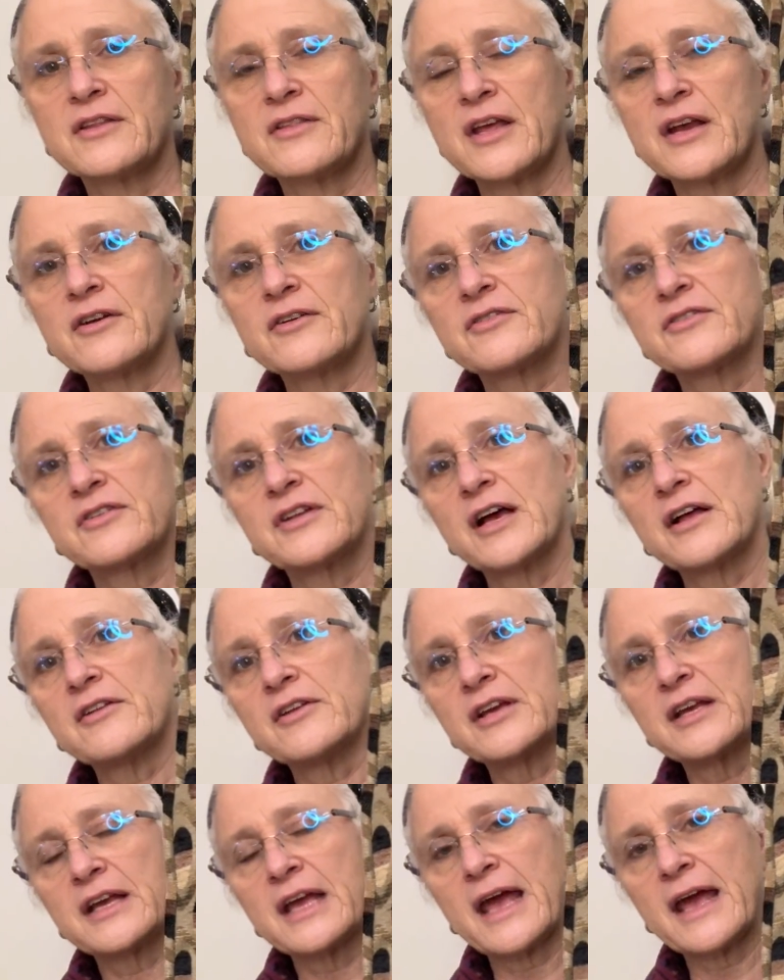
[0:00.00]
they're
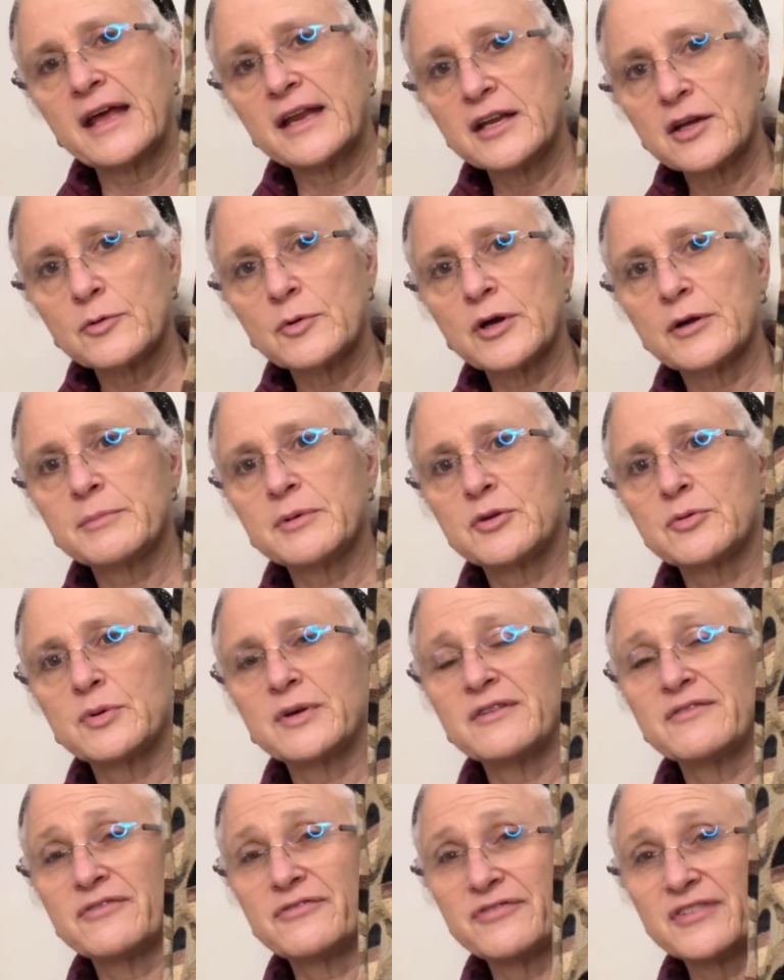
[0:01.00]
selling anywhere
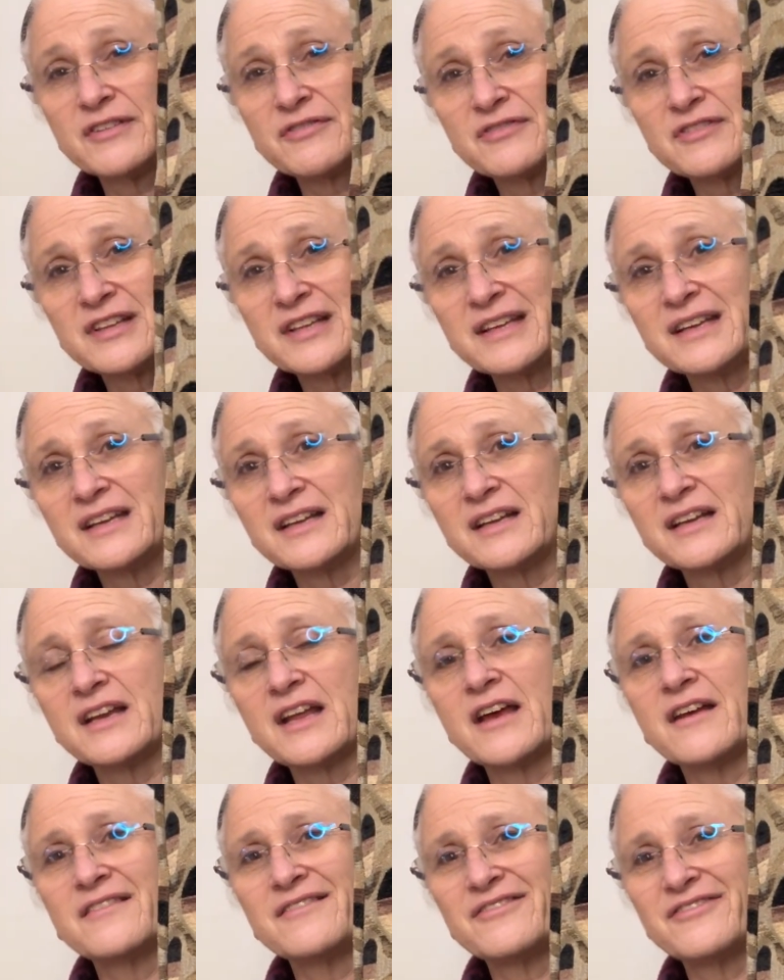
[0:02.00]
between 15
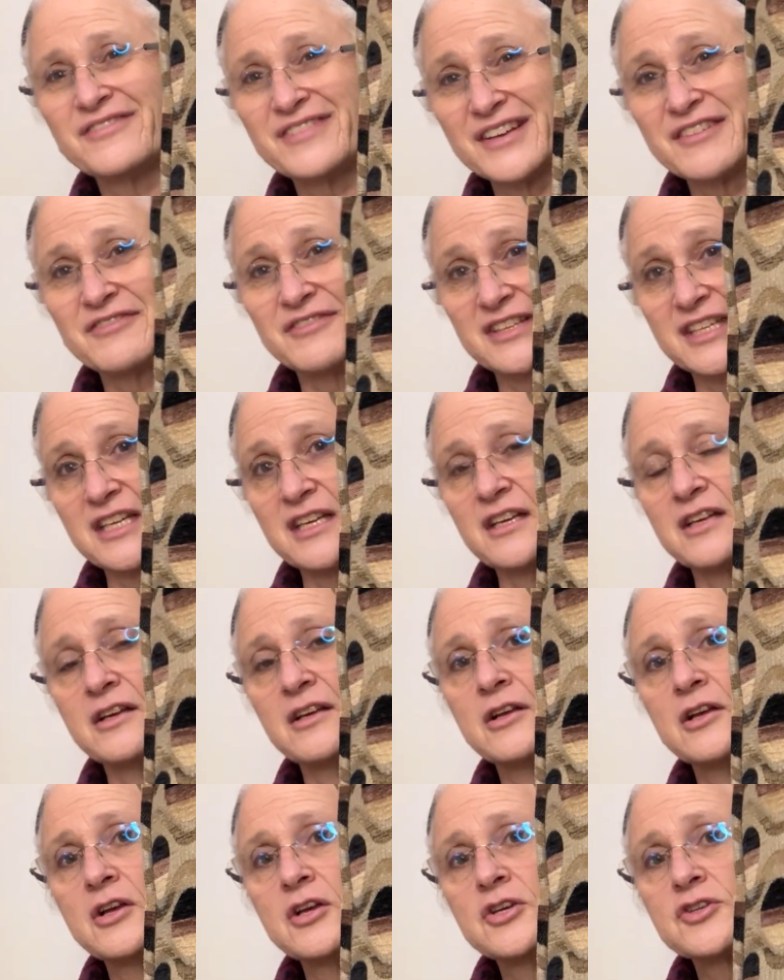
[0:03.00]
and 50.
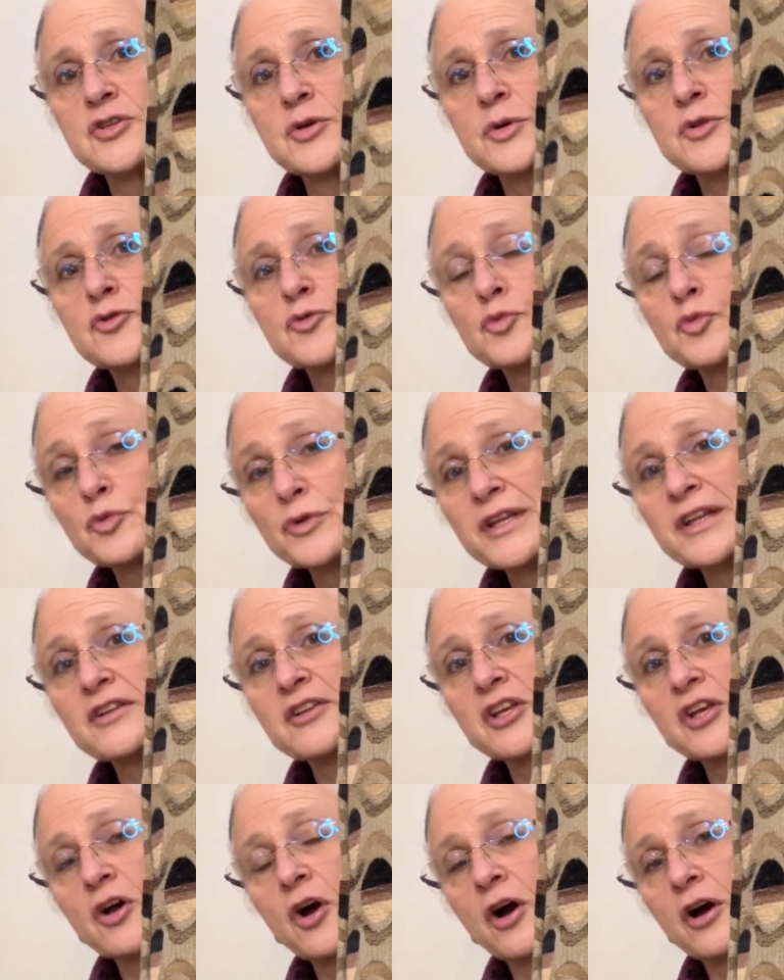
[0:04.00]
So it's
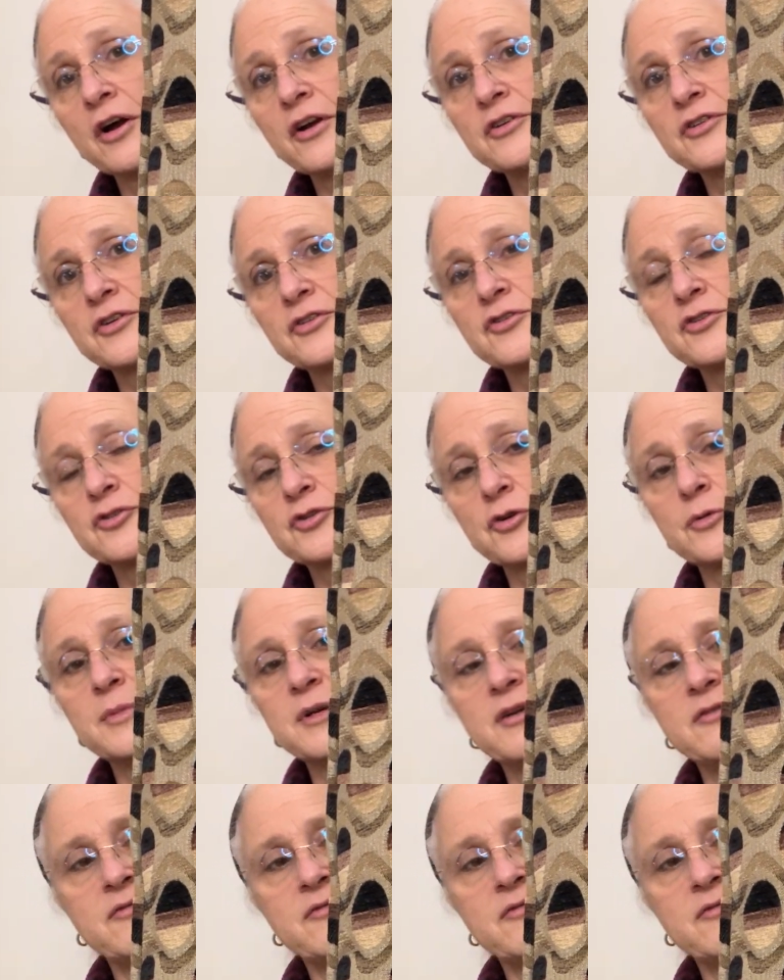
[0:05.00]
really hard to determine a